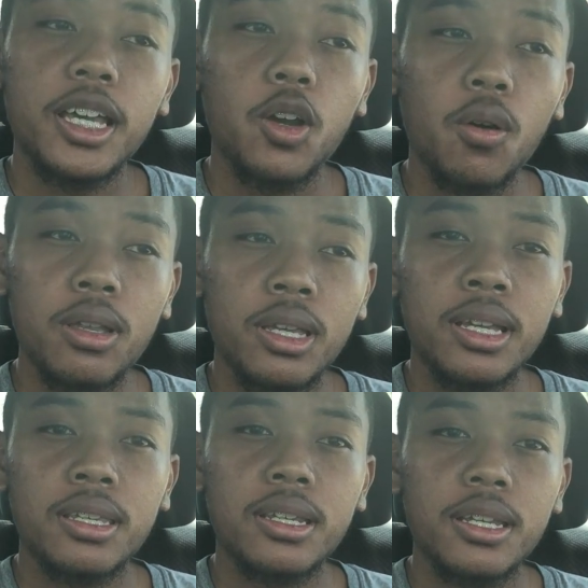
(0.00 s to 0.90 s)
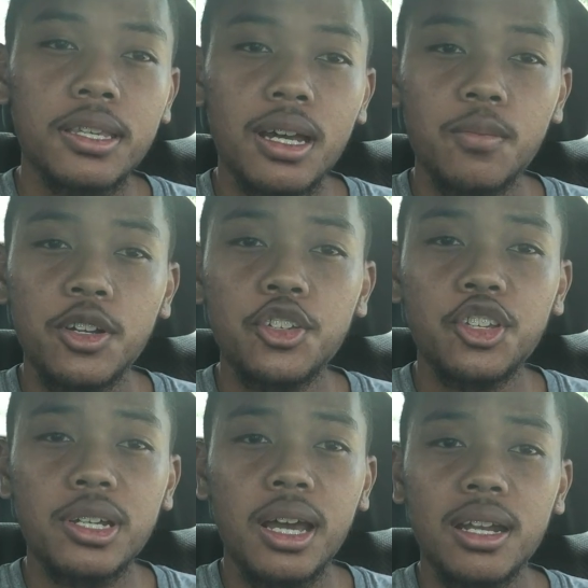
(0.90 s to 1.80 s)
going into the summer, you
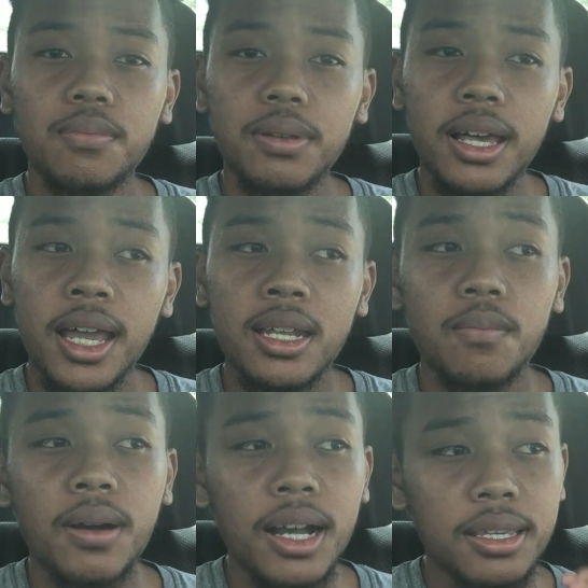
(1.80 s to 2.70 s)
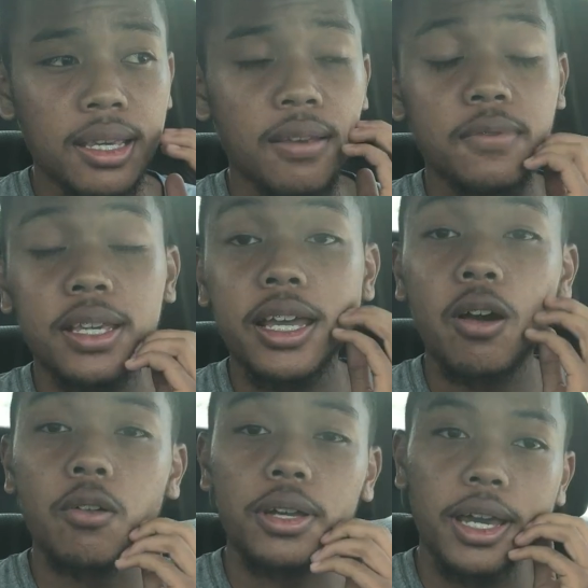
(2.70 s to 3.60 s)
should have had a plan, a mindset saying,
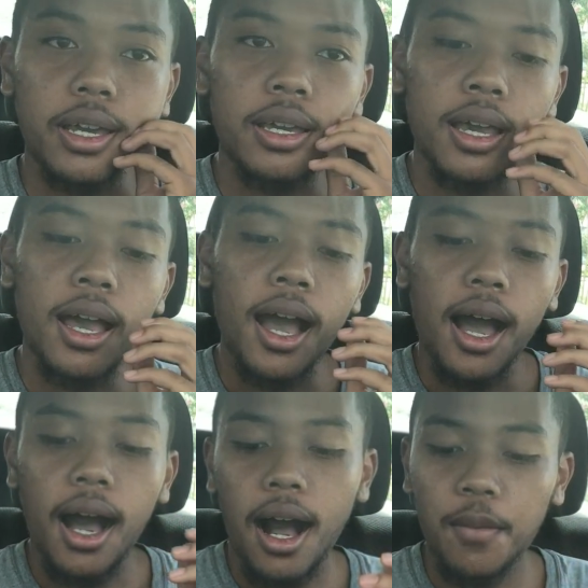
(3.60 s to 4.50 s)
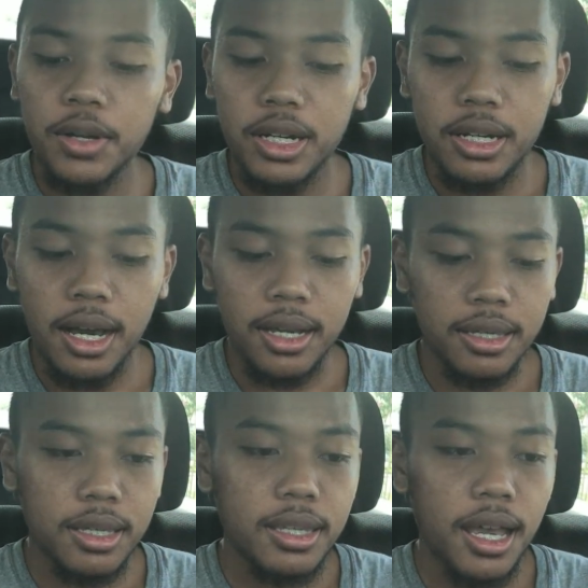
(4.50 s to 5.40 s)
okay, I'm gonna knock
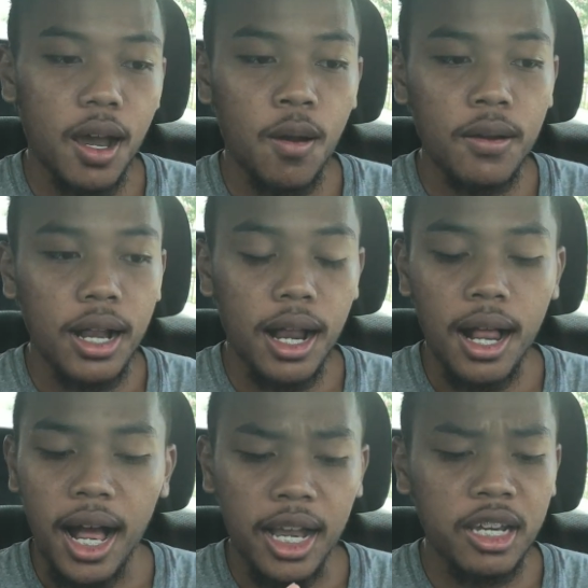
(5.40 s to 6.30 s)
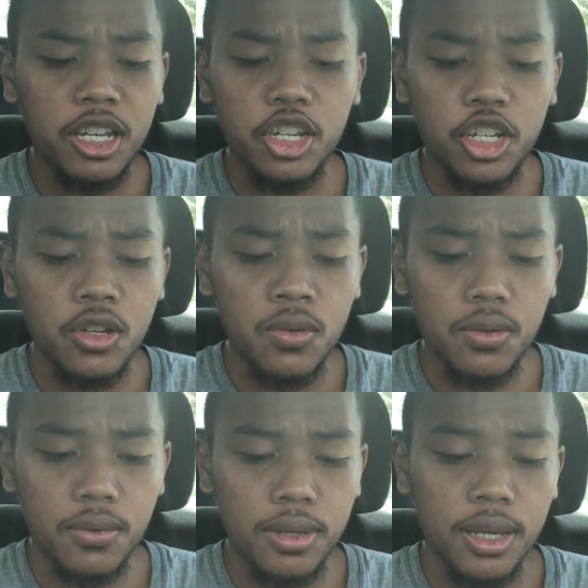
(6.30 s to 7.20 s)
this down. I couldn't
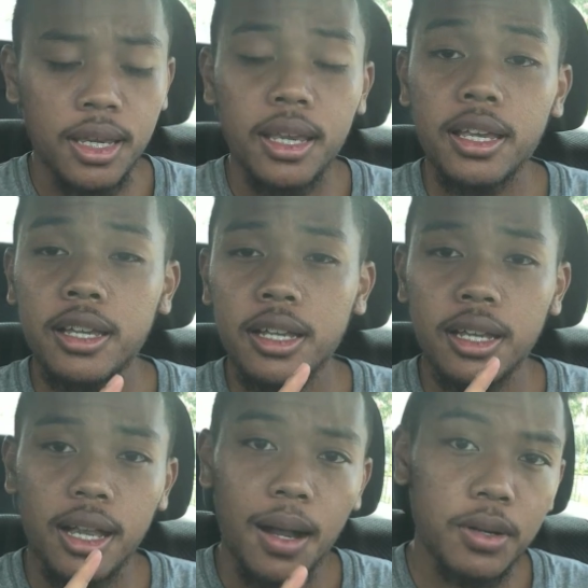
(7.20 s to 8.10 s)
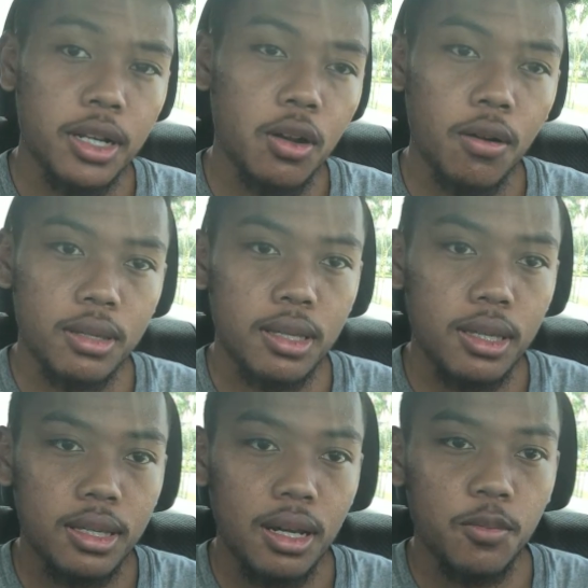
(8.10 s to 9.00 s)
shoot. I'm gonna go into
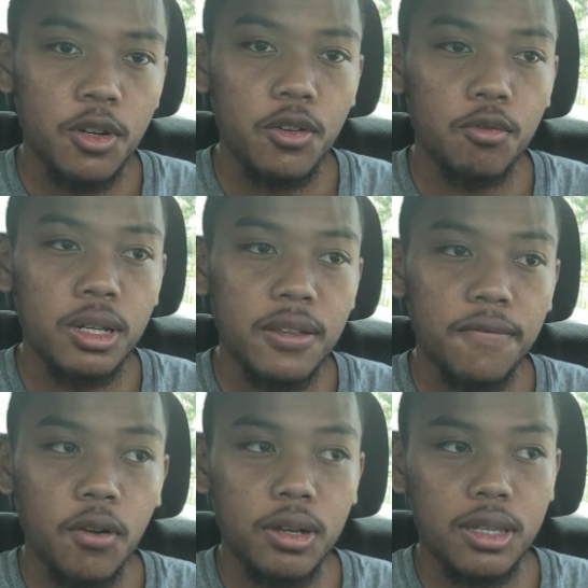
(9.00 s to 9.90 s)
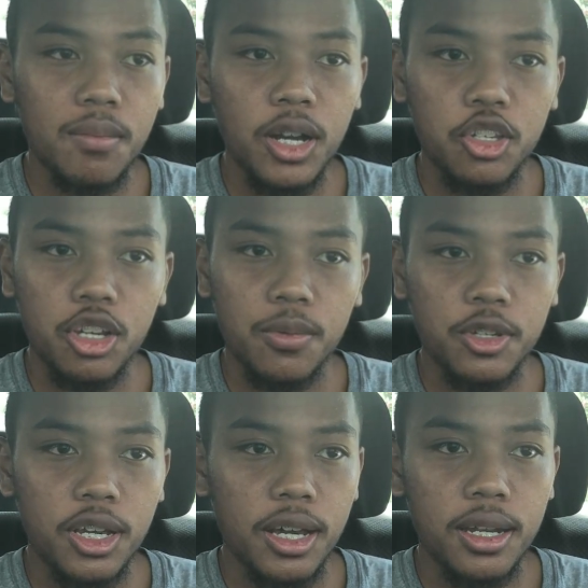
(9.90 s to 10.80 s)
the summer and really focus on my jump
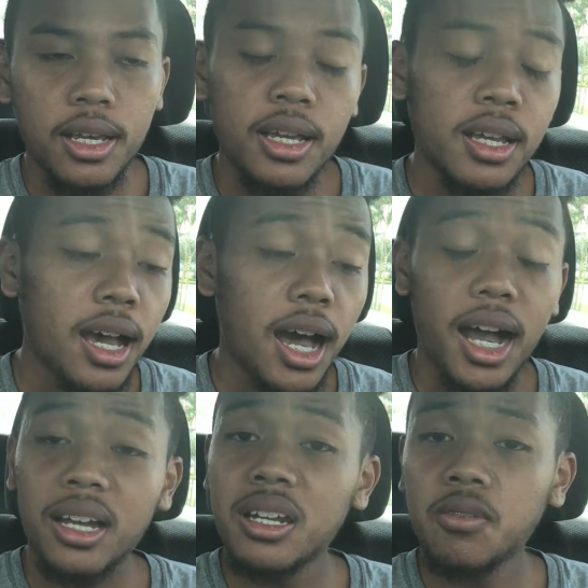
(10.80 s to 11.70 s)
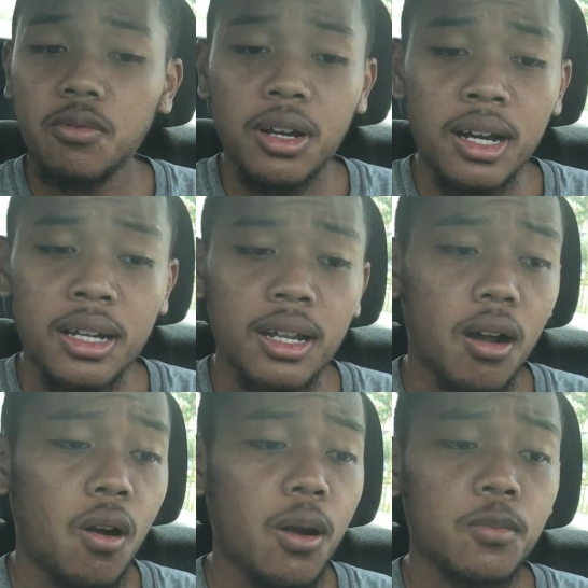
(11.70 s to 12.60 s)
shot. I couldn't run.
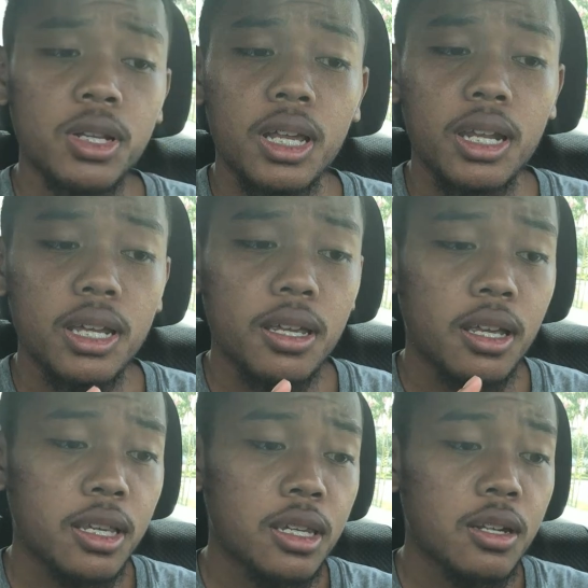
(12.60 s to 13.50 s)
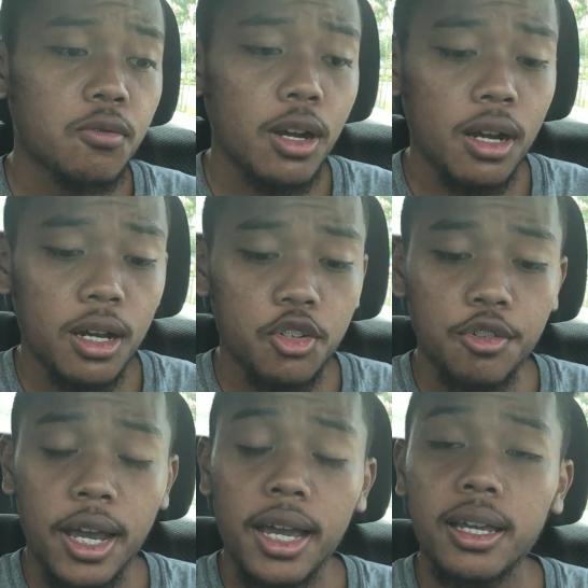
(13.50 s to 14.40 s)
Oh, I'm really gonna get to the
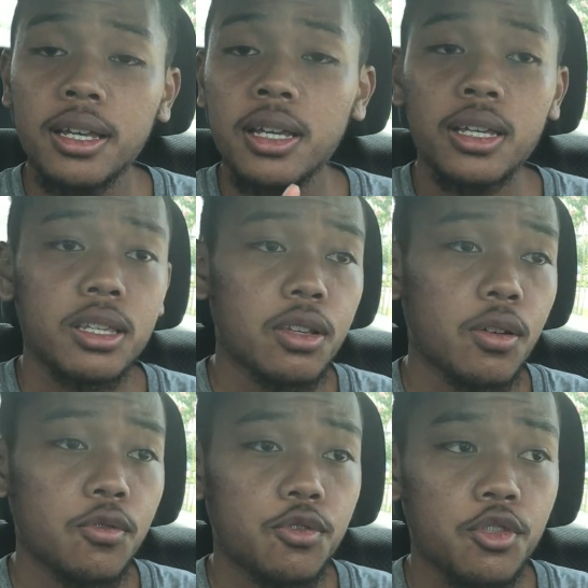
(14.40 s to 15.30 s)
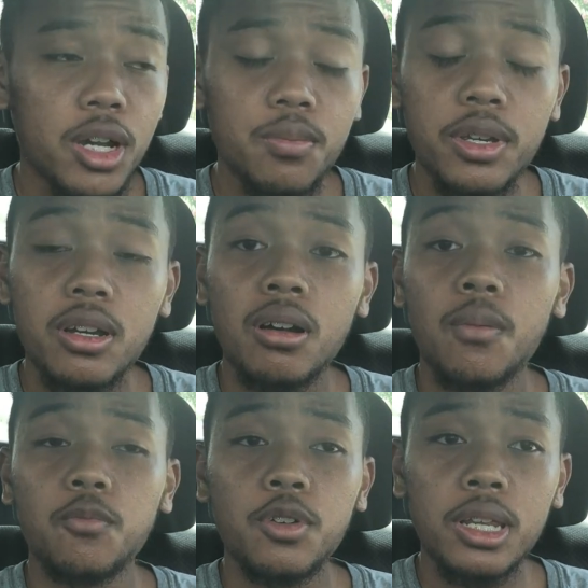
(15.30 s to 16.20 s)
track, the treadmill.
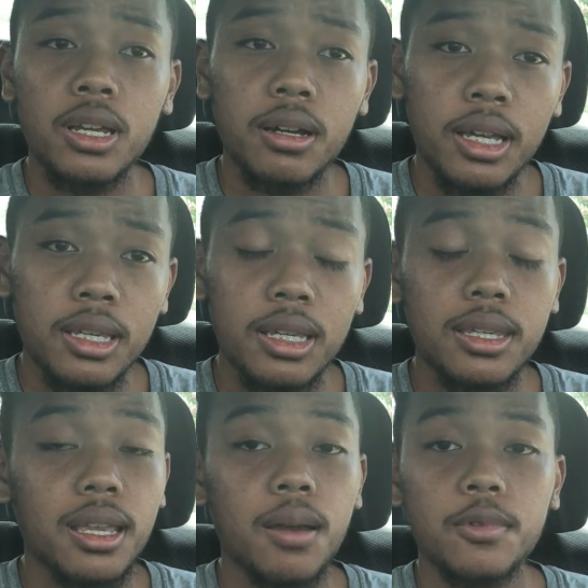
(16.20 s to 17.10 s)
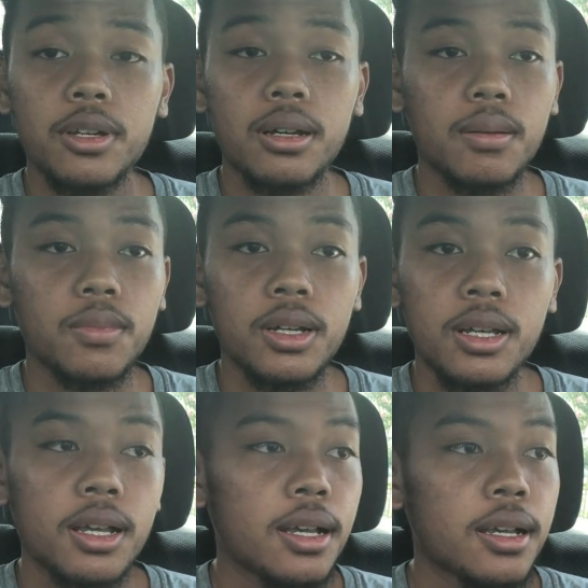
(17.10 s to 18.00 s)
I'm really gonna get this stamina up.
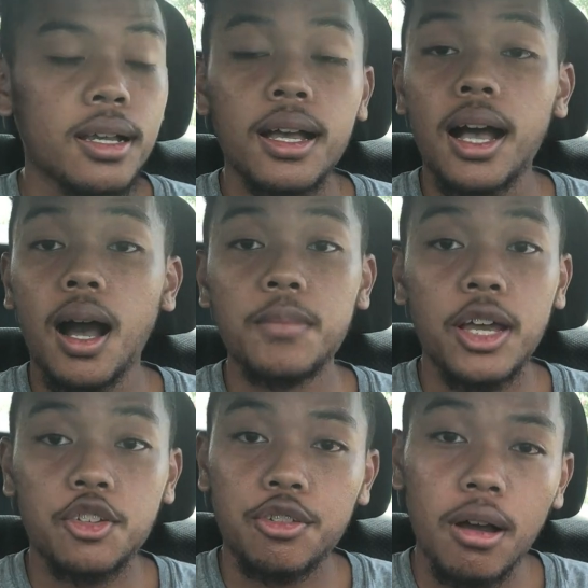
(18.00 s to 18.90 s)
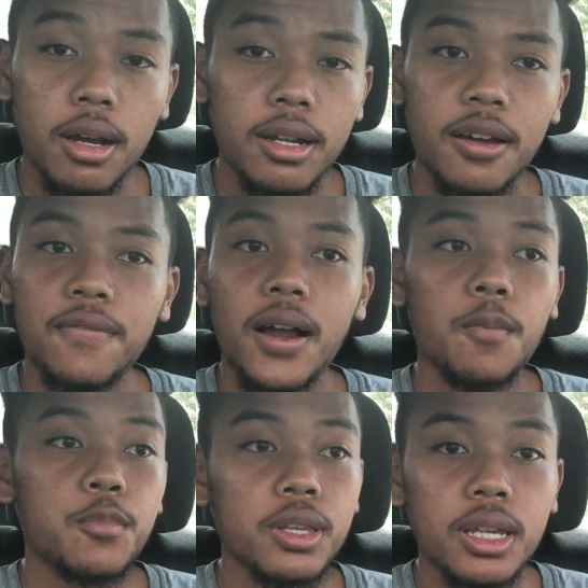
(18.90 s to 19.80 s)
I'm not strong enough.
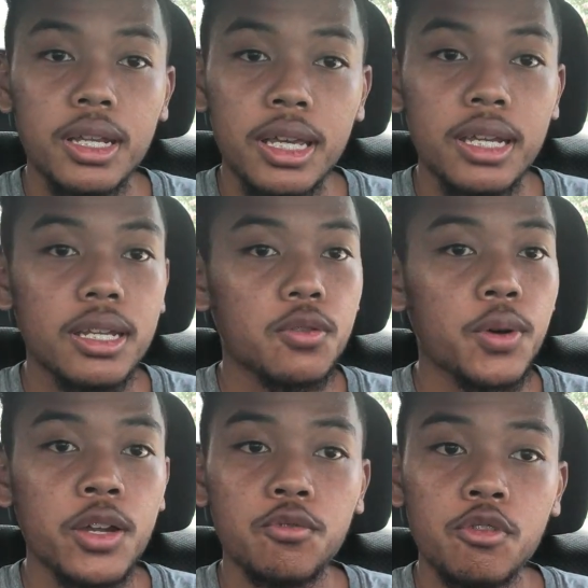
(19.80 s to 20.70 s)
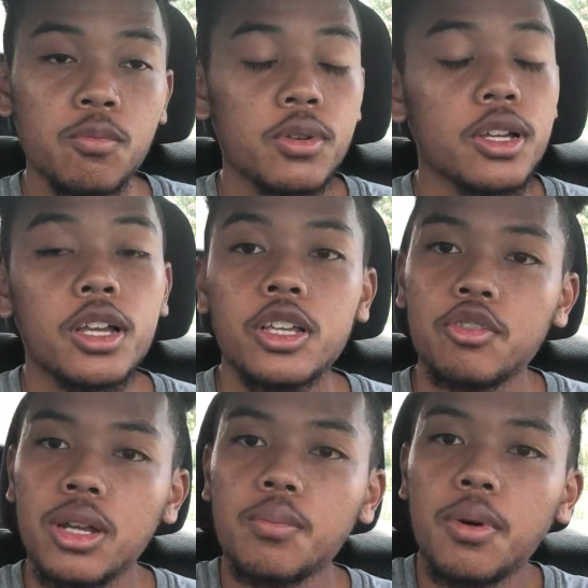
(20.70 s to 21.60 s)
I'm really gonna get in this weight room,
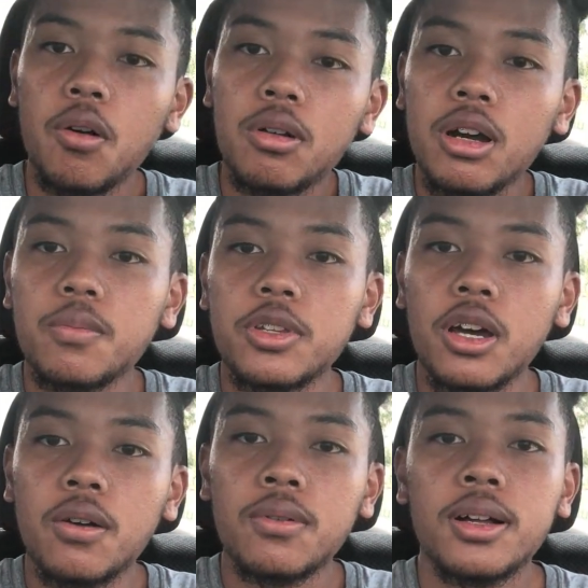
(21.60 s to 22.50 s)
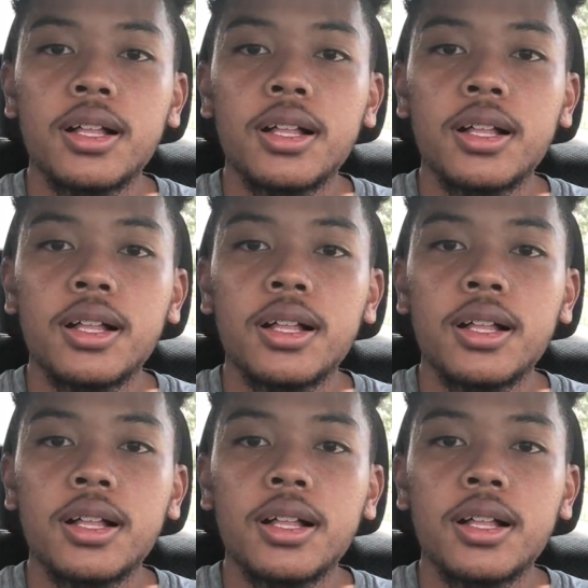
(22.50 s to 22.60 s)
try to bulk up, you know?